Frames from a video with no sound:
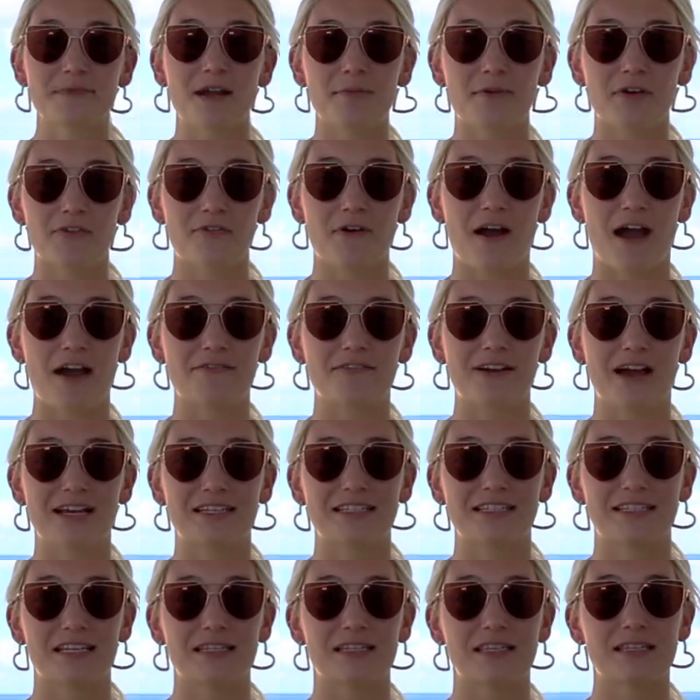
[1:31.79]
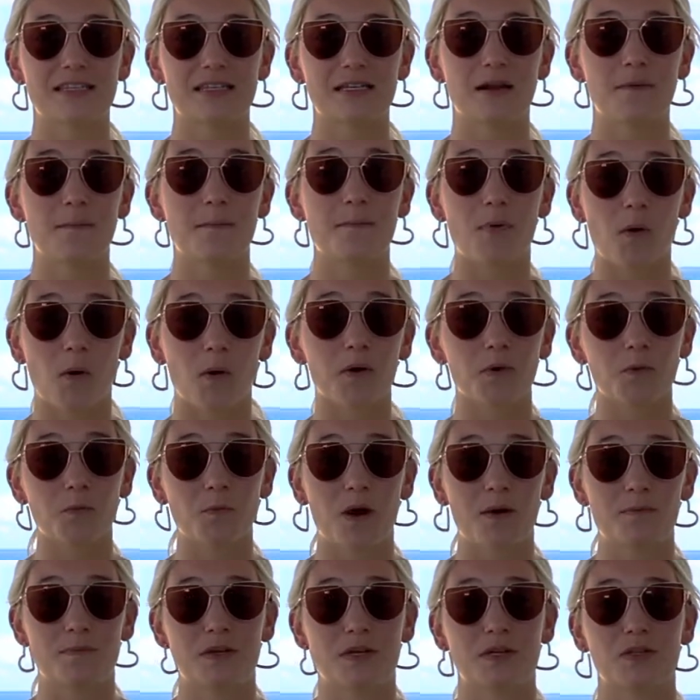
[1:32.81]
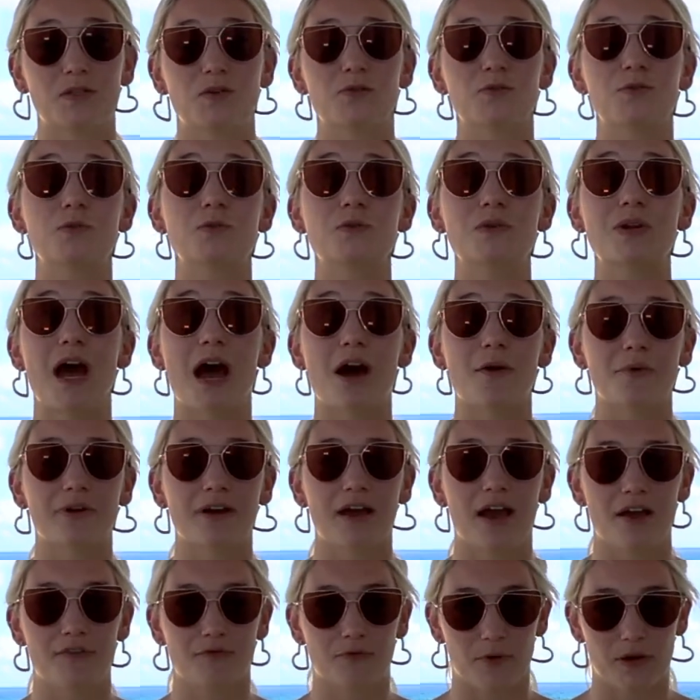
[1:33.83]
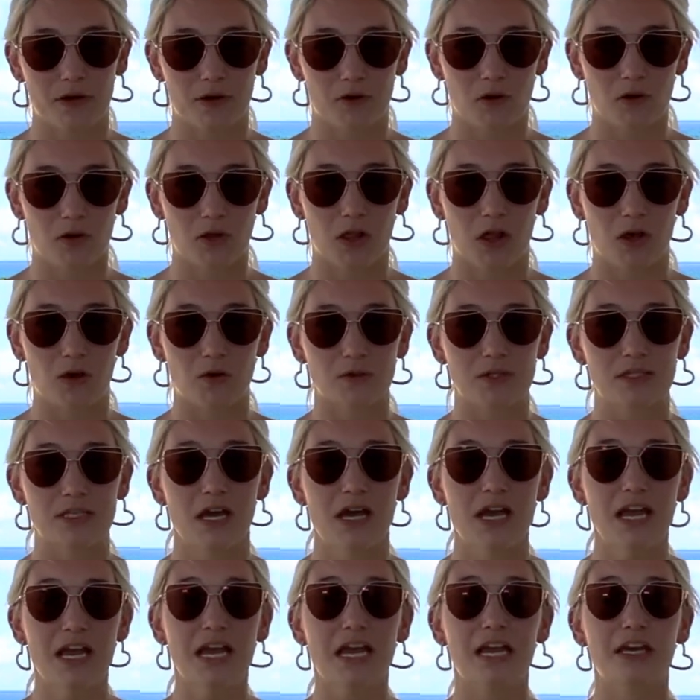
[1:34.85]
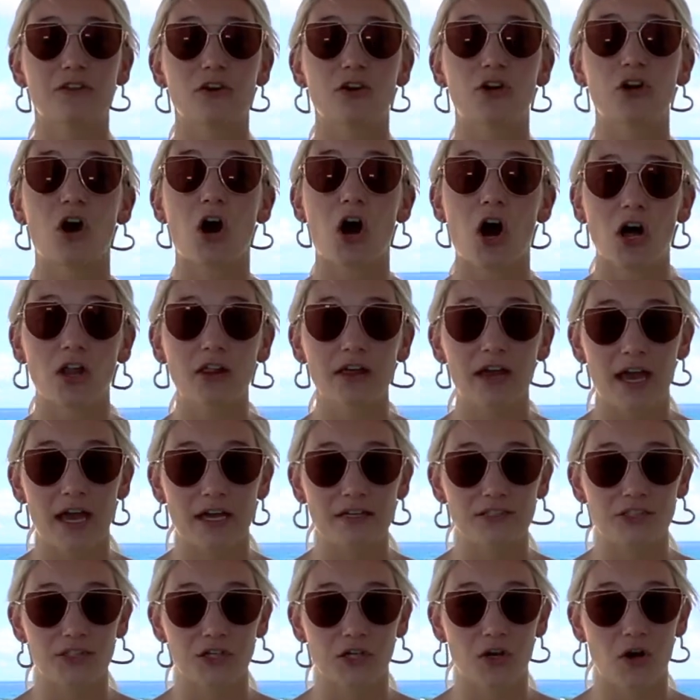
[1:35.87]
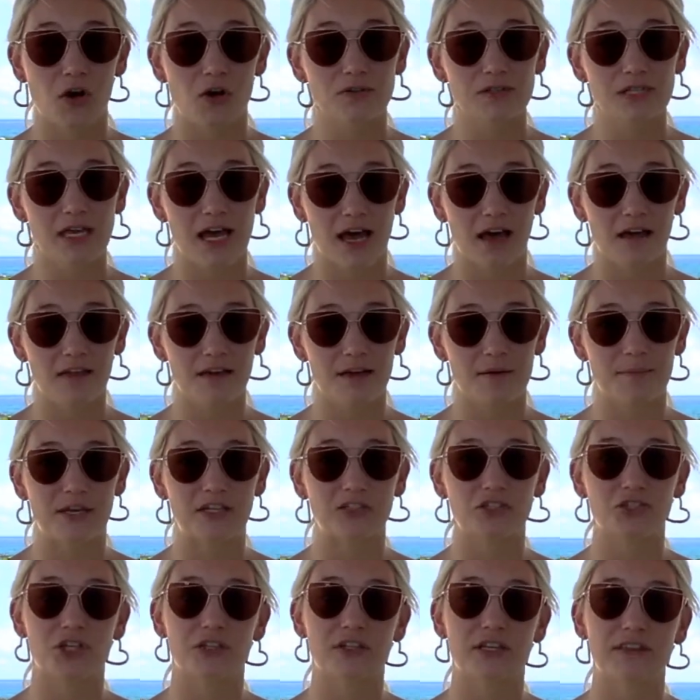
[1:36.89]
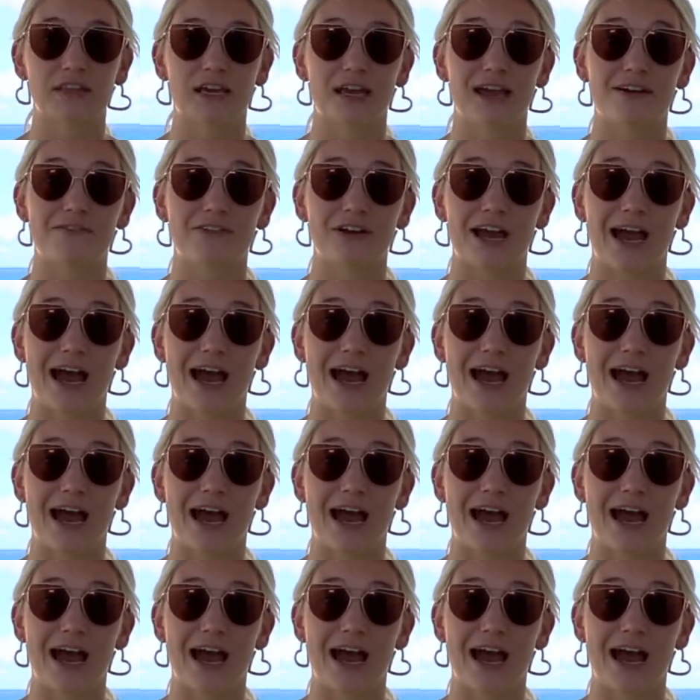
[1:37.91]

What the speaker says: number 5 guys, this is an important one because you do not want to have wrinkled clothes. Either call ahead to your hotel and make sure that they have an